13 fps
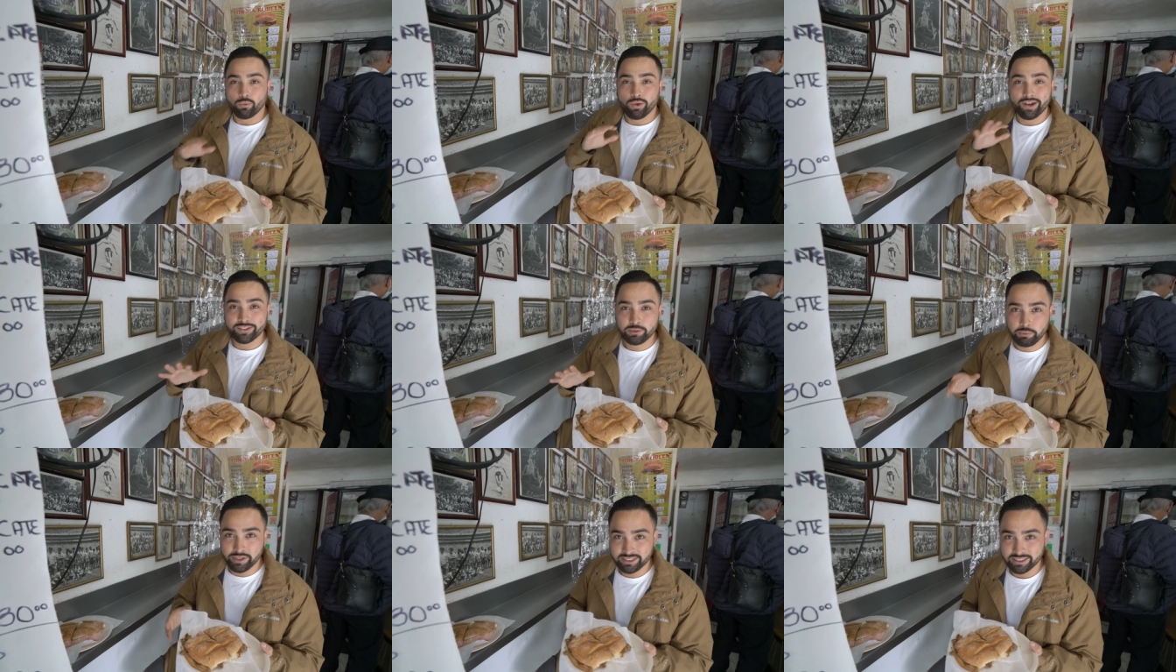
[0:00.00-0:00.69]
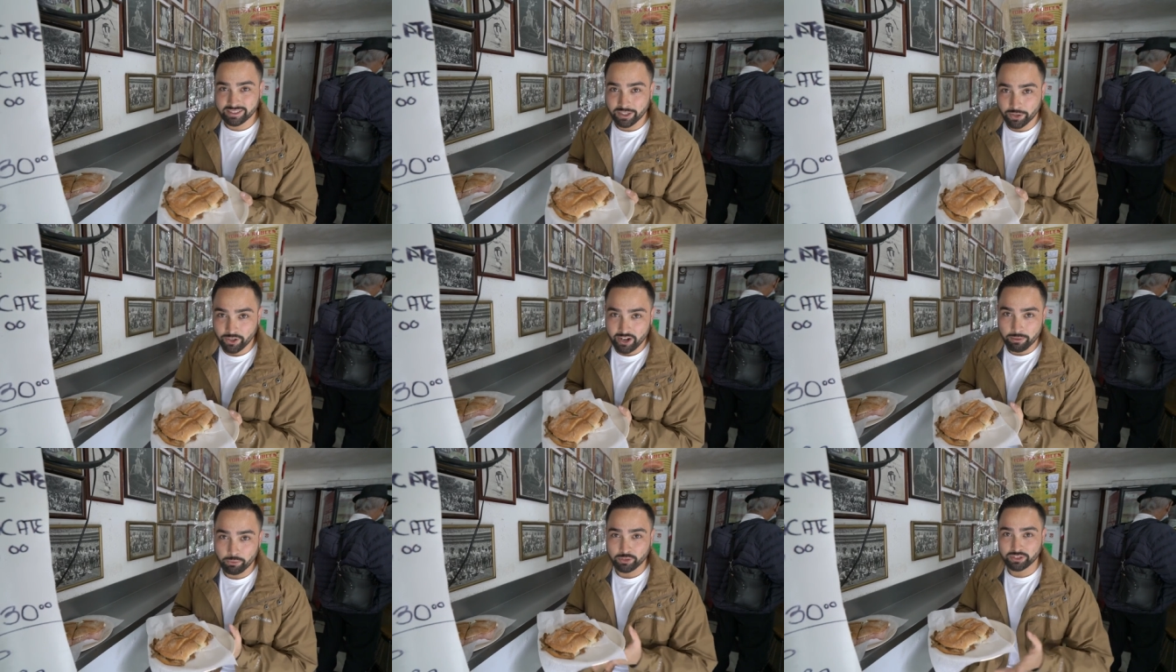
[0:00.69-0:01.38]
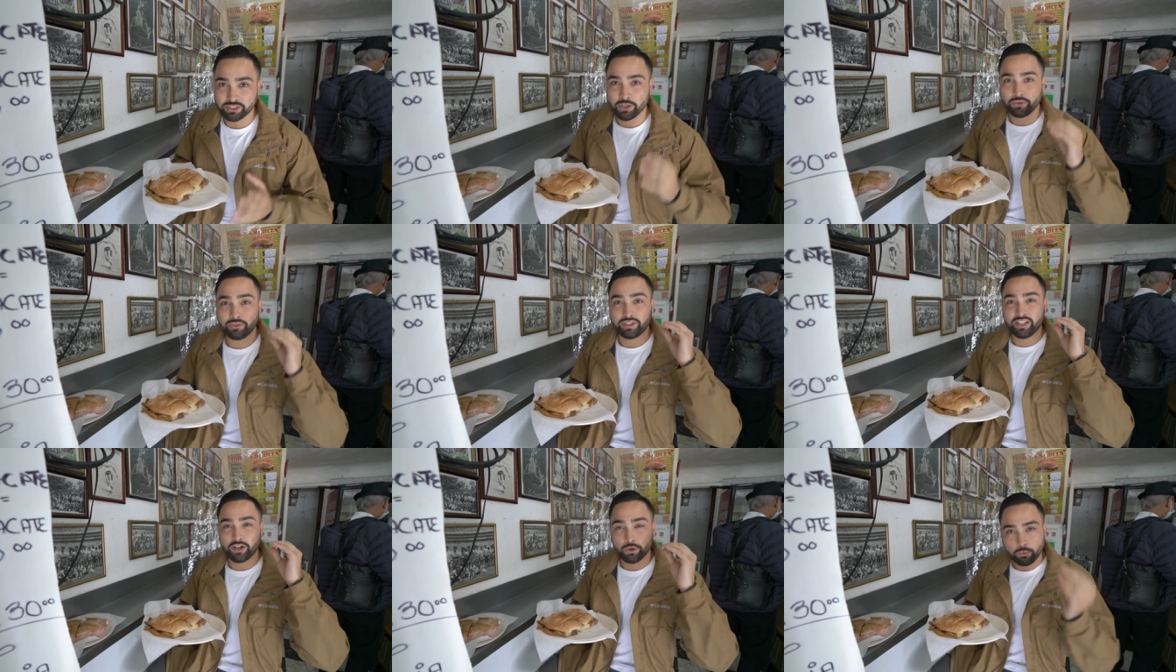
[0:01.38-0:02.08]
Wow, this place is incredible. So
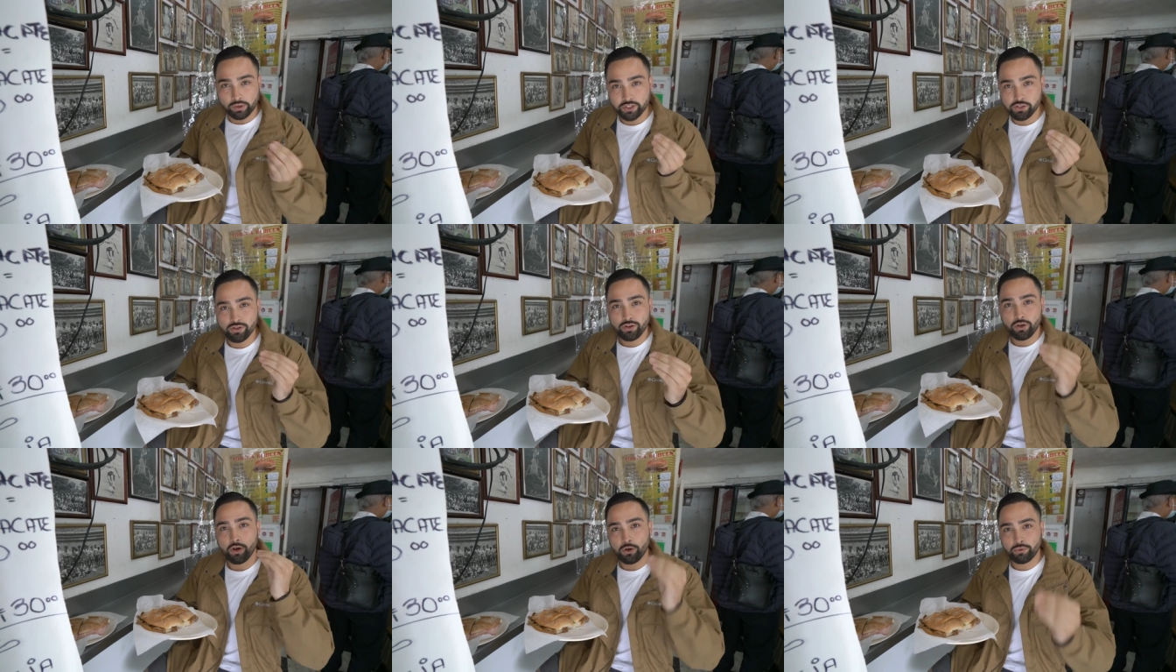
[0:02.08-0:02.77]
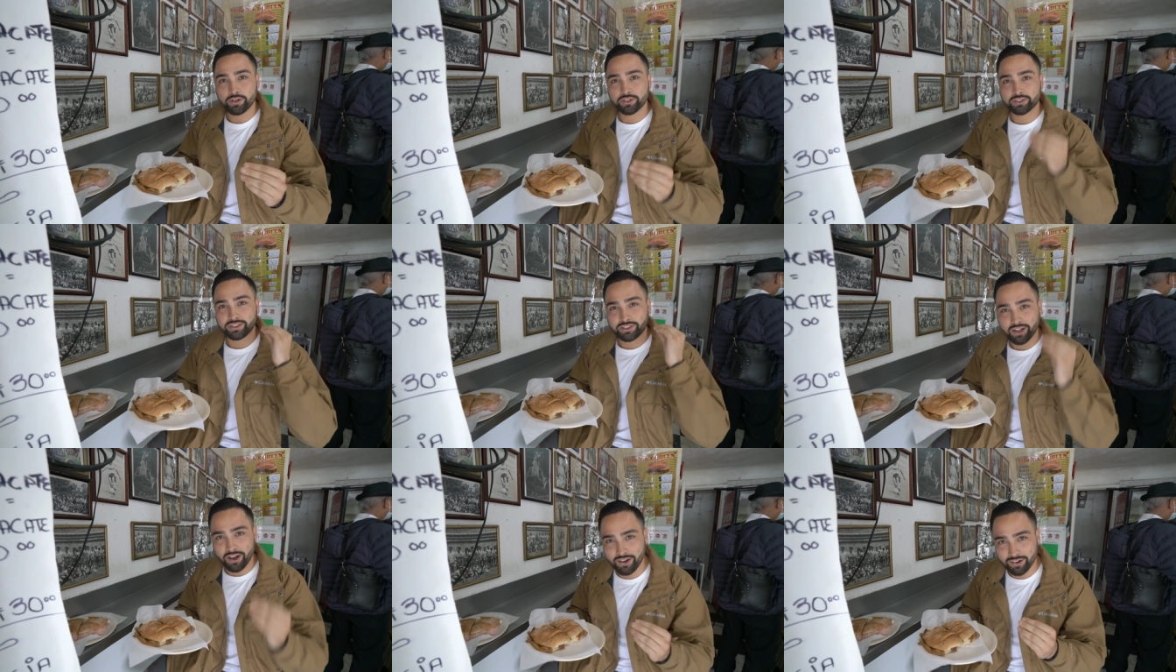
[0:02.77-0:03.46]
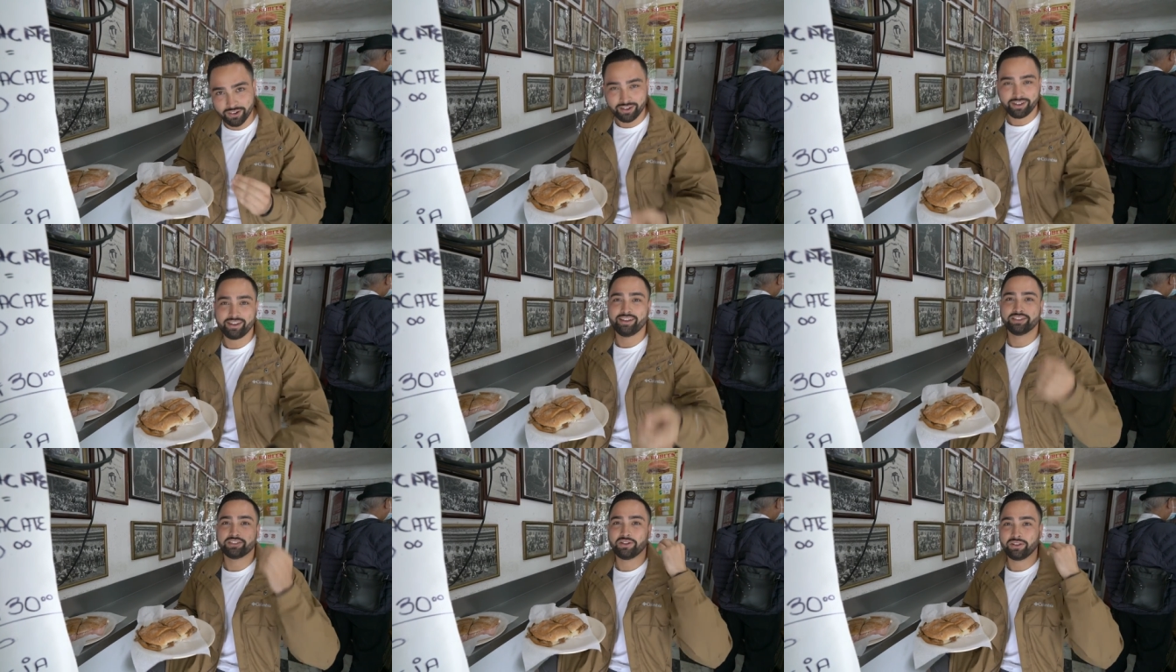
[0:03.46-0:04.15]
the original owner's daughter
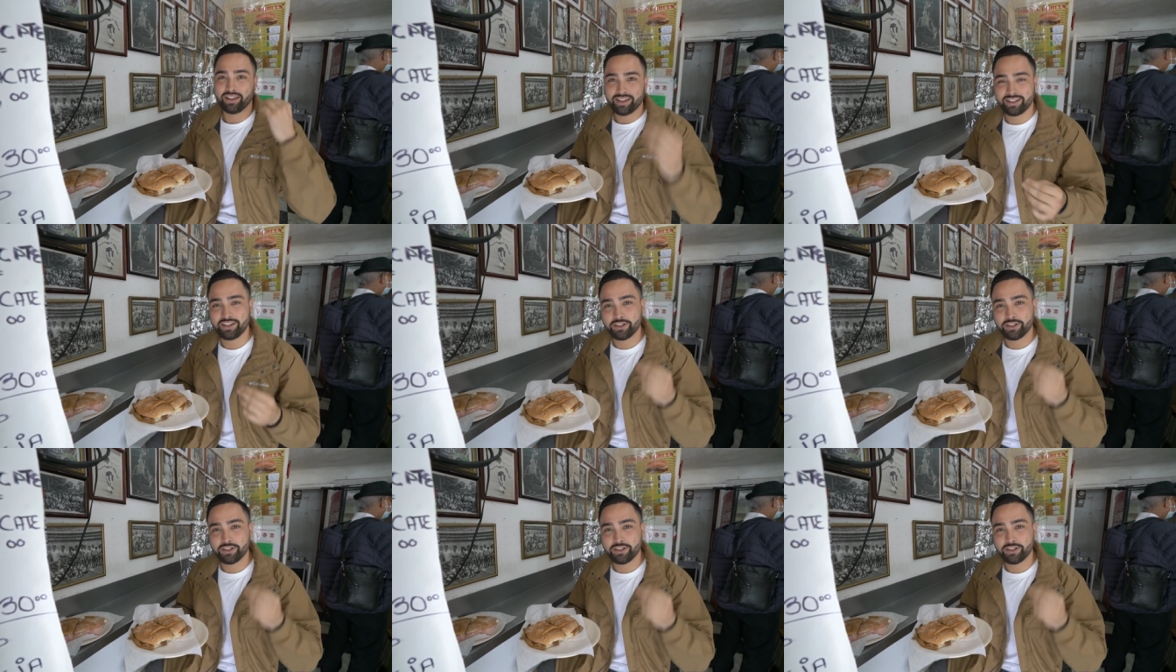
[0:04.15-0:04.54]
is the lady